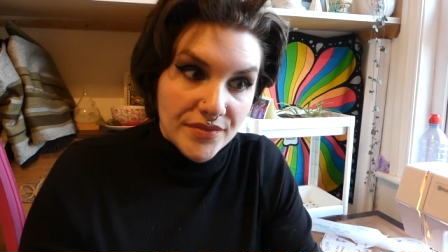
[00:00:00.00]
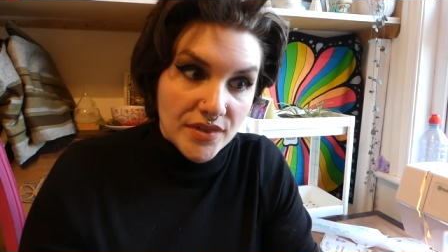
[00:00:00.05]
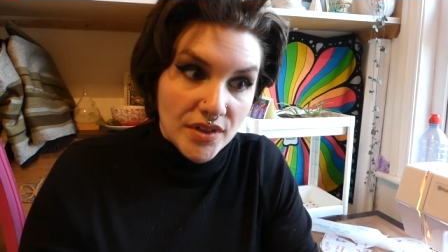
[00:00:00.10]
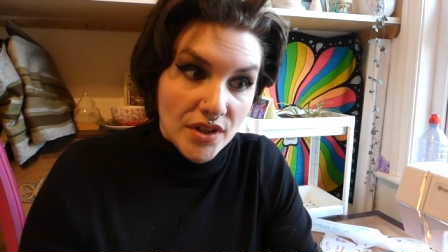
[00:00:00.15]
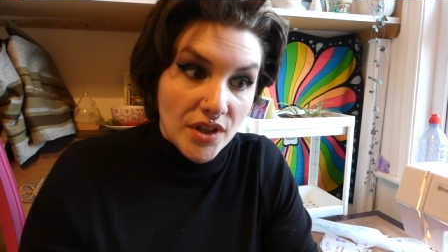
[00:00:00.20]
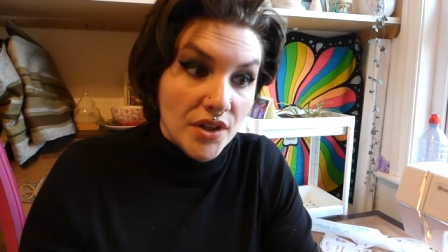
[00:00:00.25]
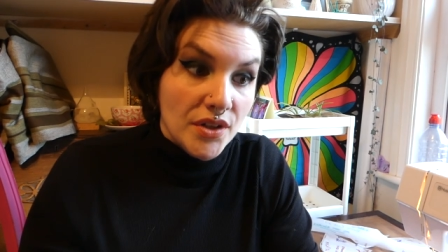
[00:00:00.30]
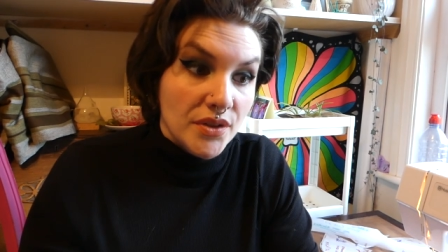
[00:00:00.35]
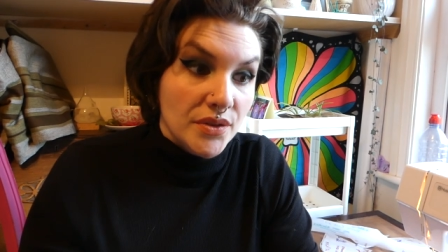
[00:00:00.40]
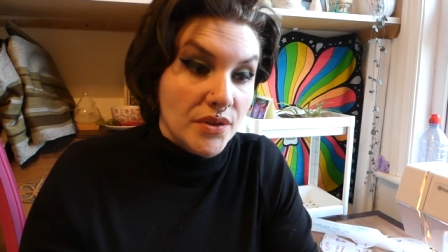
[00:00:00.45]

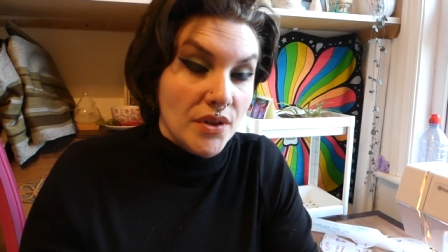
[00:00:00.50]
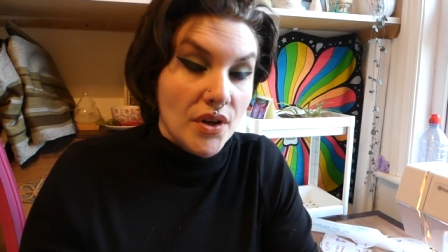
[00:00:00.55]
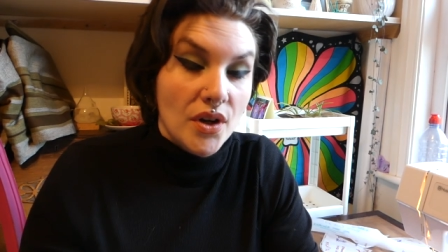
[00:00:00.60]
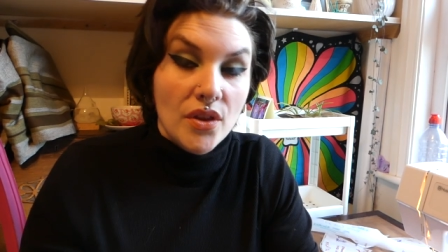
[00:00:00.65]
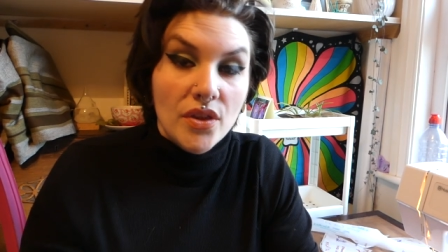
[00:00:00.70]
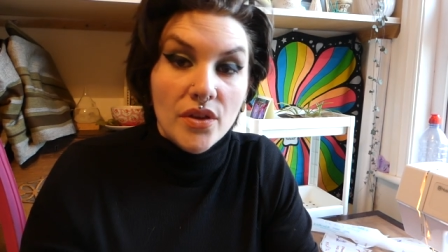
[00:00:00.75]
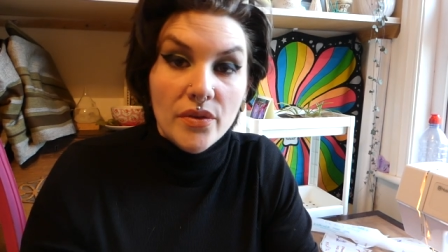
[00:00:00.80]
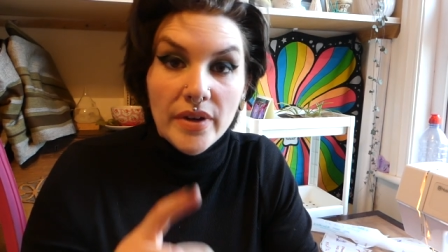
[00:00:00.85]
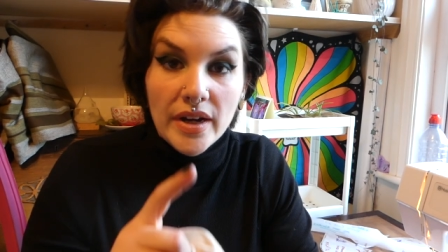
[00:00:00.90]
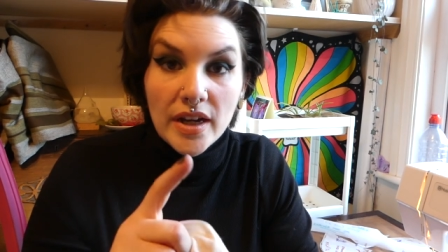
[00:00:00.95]
Oh, on
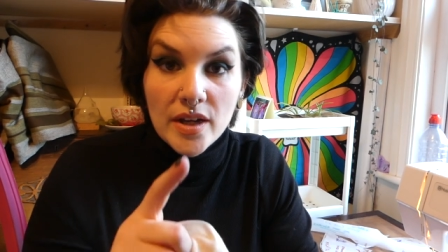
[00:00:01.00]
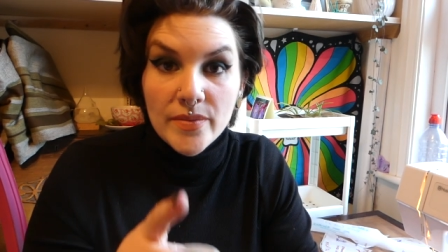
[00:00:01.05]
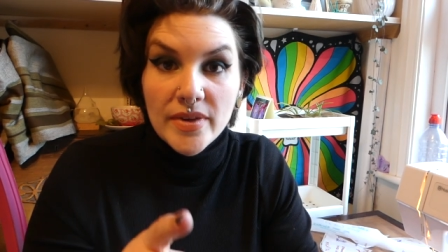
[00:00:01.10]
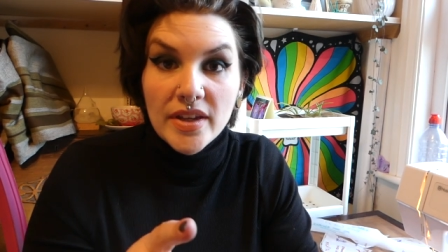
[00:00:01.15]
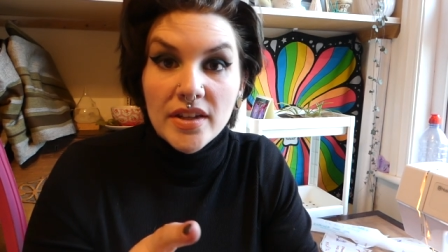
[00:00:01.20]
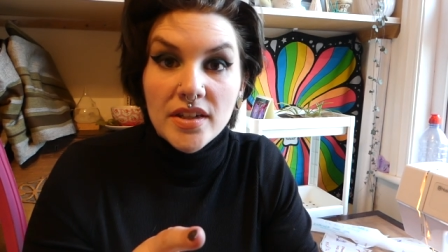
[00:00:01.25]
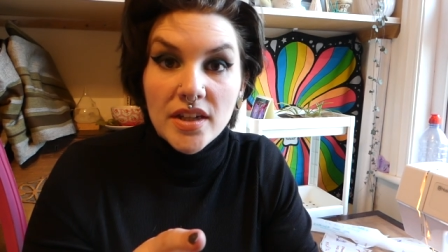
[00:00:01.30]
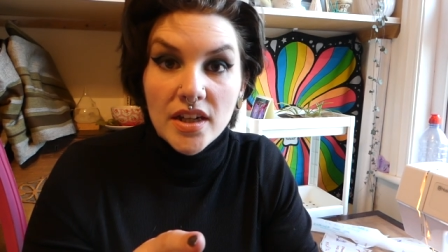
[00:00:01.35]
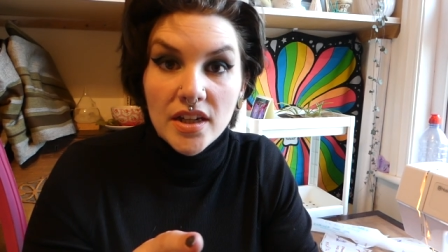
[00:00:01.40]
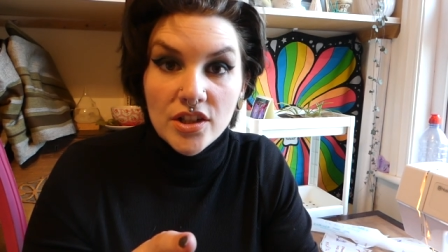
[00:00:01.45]
the
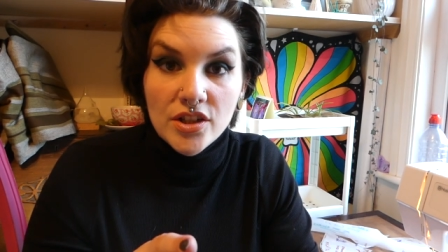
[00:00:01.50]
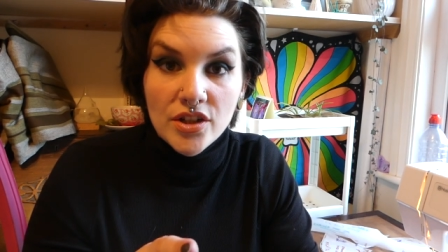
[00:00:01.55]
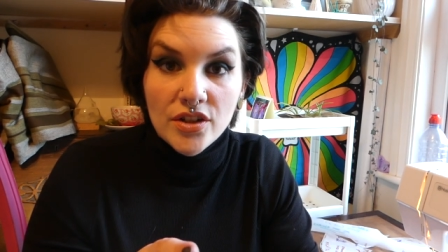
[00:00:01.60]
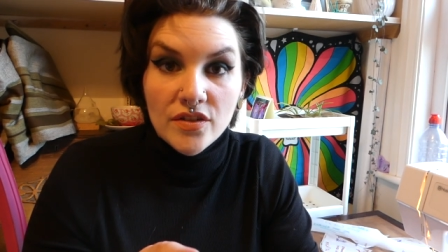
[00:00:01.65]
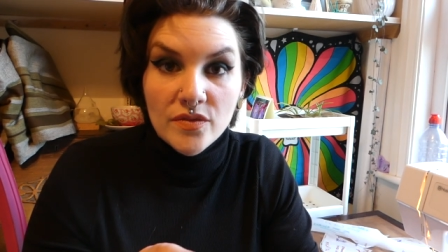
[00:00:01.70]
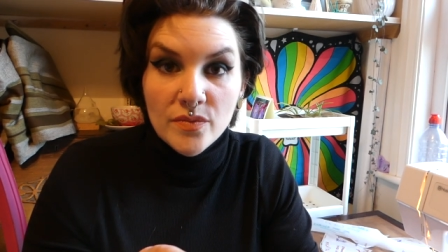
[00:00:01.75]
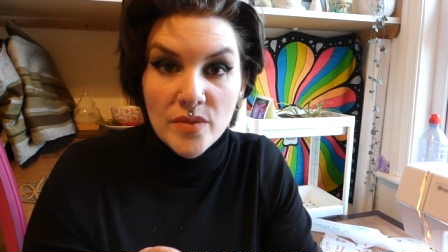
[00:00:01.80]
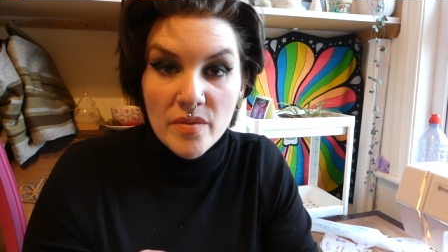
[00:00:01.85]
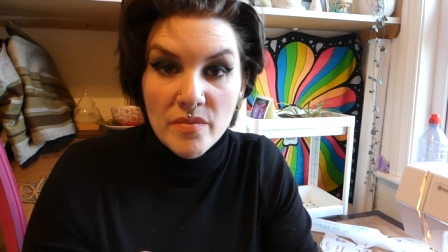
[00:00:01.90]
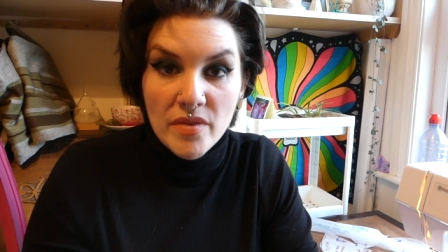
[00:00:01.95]
recommendation of
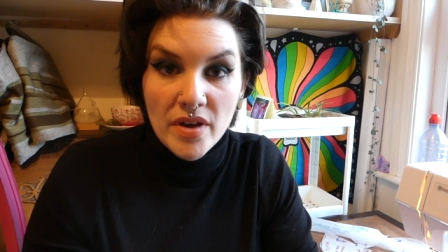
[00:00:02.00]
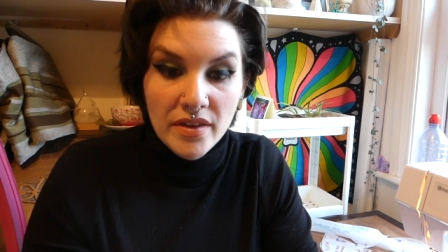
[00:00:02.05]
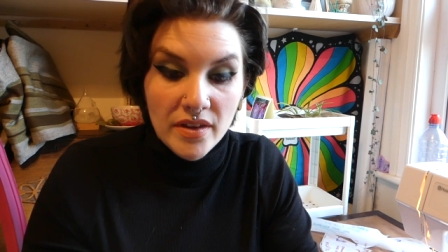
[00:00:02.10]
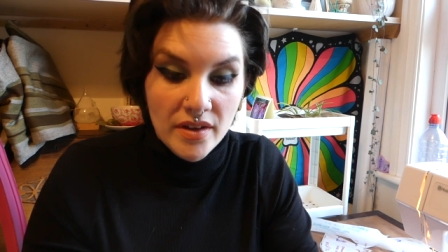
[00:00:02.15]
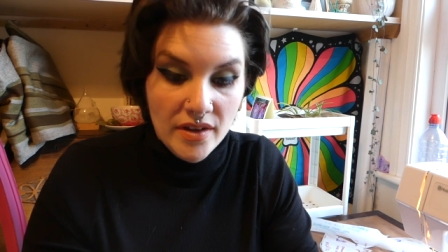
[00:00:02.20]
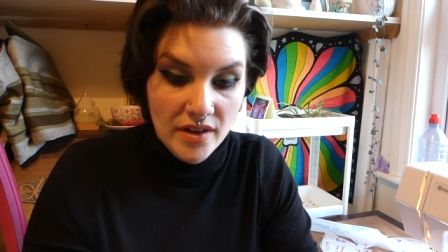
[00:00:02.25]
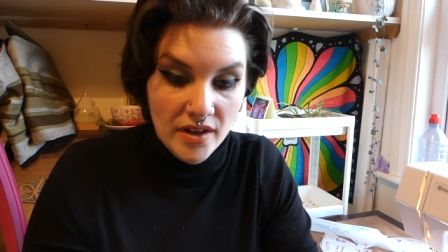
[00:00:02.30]
my mother,